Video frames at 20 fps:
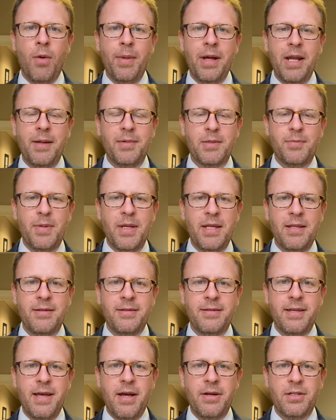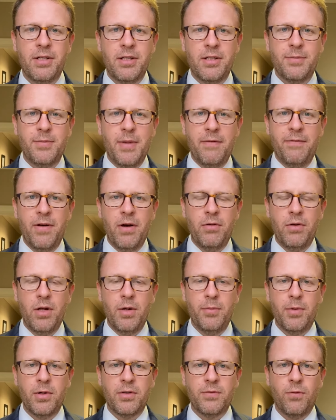My name is Ben Sessions. My phone
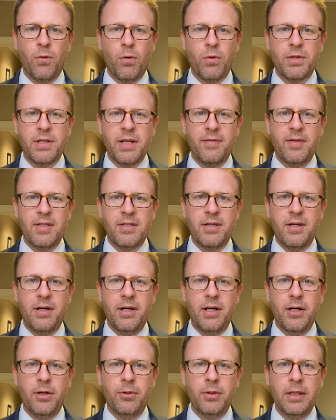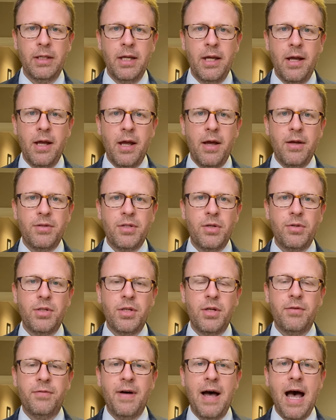number is 470
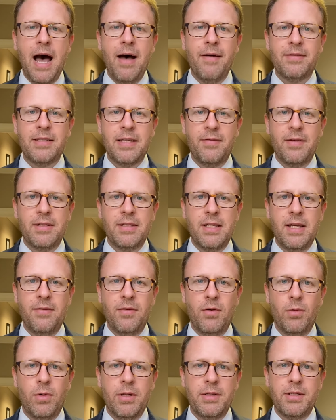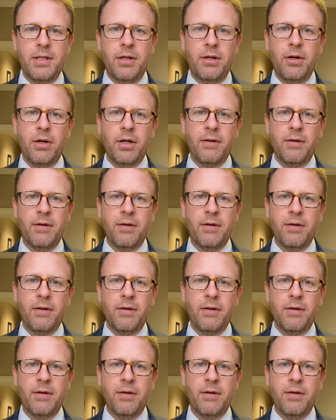225 7710.